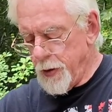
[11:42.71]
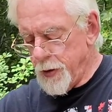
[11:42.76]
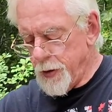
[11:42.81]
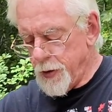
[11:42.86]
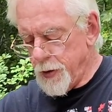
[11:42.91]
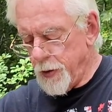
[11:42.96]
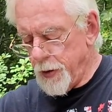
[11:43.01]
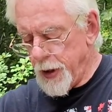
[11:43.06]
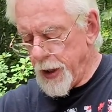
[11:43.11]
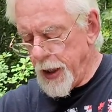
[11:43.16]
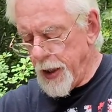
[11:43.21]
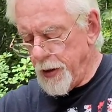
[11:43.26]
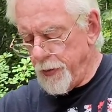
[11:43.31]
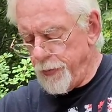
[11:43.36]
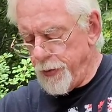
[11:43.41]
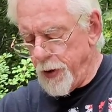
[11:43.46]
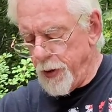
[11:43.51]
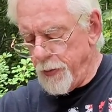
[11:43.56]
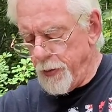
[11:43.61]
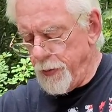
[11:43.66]
So again,
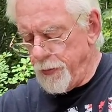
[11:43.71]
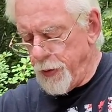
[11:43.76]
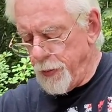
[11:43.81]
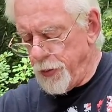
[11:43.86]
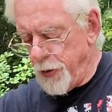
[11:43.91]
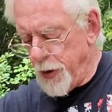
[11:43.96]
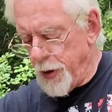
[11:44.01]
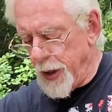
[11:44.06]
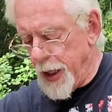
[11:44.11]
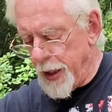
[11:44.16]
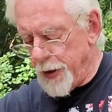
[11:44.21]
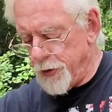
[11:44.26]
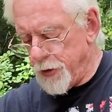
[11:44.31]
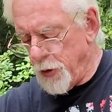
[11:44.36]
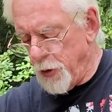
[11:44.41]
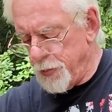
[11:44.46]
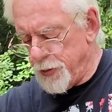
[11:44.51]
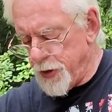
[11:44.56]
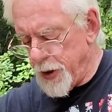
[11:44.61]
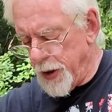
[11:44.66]
if you put a lot of
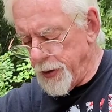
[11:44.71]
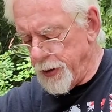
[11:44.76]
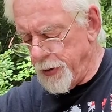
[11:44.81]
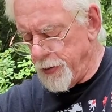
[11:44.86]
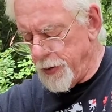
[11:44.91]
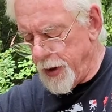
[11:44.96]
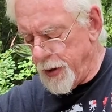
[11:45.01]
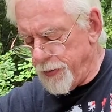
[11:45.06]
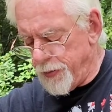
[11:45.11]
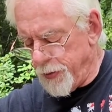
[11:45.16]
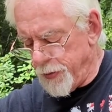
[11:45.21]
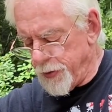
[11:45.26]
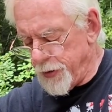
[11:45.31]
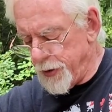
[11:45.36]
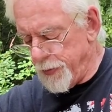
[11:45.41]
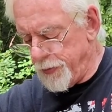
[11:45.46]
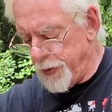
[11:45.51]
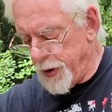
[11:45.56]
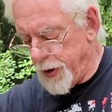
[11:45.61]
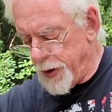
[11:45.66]
scopes on your rifles,
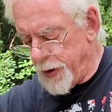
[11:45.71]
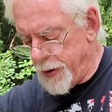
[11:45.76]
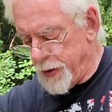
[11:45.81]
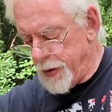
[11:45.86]
if you